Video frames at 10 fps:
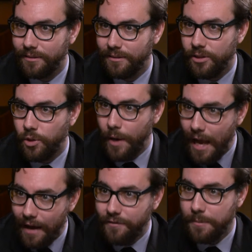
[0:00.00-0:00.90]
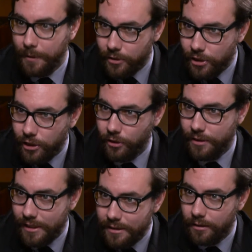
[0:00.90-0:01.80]
So we have to build secure
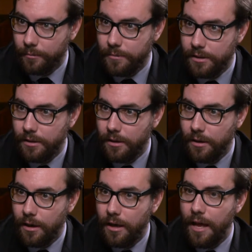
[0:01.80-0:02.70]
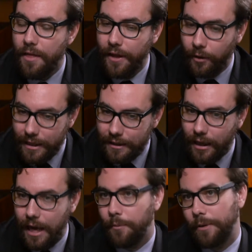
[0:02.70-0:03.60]
systems that are in
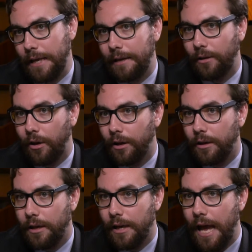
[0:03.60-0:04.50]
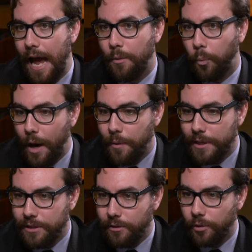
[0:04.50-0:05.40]
line with that law. And when we
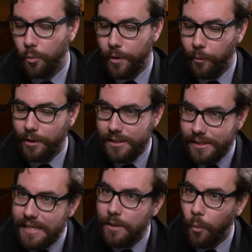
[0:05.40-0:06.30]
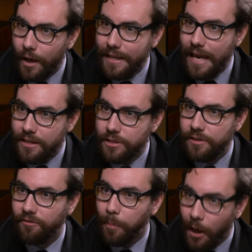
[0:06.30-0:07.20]
do, we will see what the edges
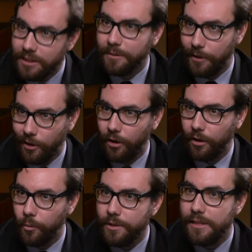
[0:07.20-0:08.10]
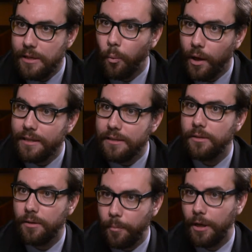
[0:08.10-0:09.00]
of possible are. We'll see what is
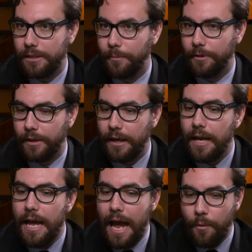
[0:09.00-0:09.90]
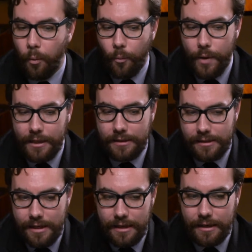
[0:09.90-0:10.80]
the possible thing. And what we can
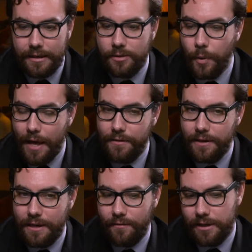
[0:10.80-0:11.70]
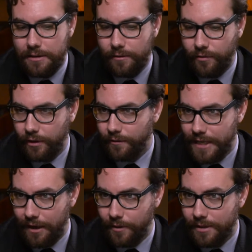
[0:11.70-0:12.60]
see is, rather than giving into fear of
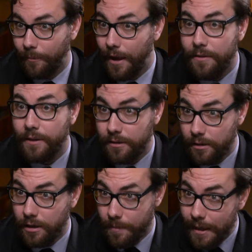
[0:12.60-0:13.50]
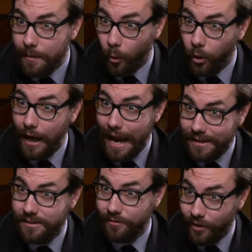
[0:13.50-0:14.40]
terrorism, rather than committing more
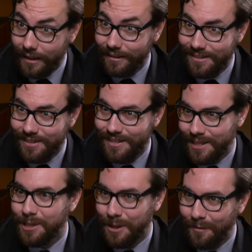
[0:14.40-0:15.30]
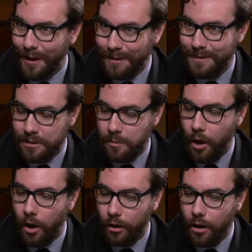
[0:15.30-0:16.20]
acts of violence to teach that violence is
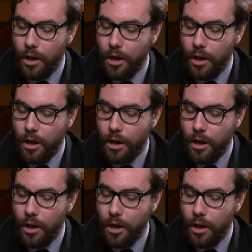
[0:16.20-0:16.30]
wrong,